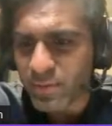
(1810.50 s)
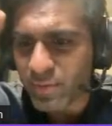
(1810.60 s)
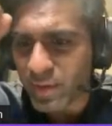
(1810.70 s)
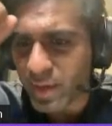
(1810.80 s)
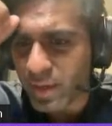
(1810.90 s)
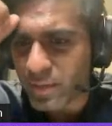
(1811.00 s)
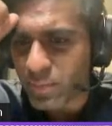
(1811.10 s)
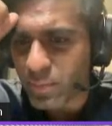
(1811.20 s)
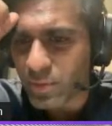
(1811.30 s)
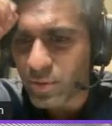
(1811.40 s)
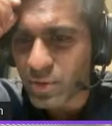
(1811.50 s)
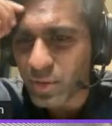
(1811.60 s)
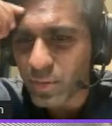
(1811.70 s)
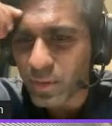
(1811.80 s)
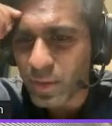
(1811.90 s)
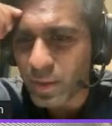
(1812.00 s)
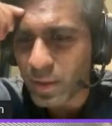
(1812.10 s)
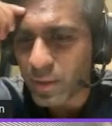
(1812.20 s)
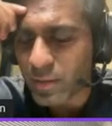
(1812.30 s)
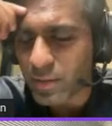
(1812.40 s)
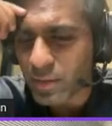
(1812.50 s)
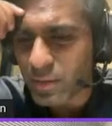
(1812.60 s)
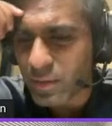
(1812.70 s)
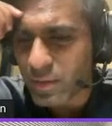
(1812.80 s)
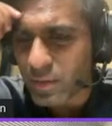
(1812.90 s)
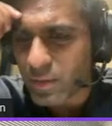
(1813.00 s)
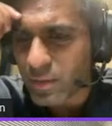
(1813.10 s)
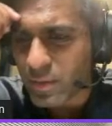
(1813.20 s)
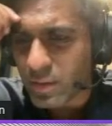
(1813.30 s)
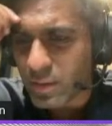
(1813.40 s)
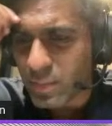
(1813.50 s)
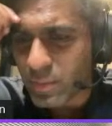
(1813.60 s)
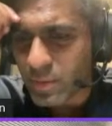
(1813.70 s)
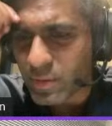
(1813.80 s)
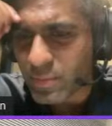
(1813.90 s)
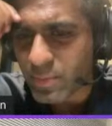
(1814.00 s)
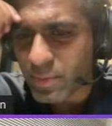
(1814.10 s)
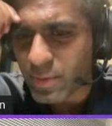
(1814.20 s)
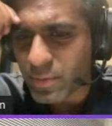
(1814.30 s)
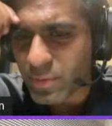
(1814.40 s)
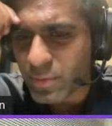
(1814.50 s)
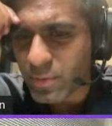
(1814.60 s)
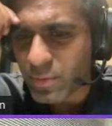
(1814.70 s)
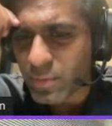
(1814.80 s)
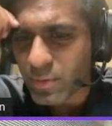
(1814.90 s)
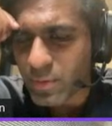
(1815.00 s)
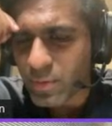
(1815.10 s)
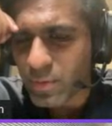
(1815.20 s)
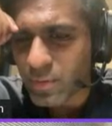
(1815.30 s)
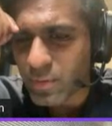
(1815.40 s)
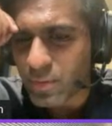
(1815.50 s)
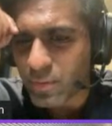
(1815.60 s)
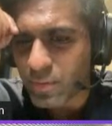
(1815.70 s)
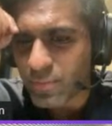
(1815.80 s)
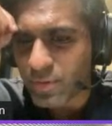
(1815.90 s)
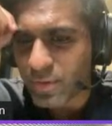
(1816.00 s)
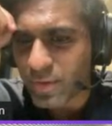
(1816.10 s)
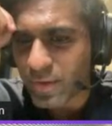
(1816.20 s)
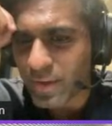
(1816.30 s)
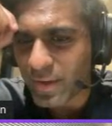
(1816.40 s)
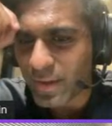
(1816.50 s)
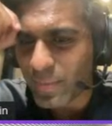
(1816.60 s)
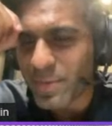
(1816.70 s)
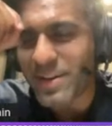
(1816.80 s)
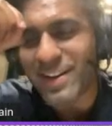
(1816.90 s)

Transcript: and React with Java and AWS, but your code looks very high level.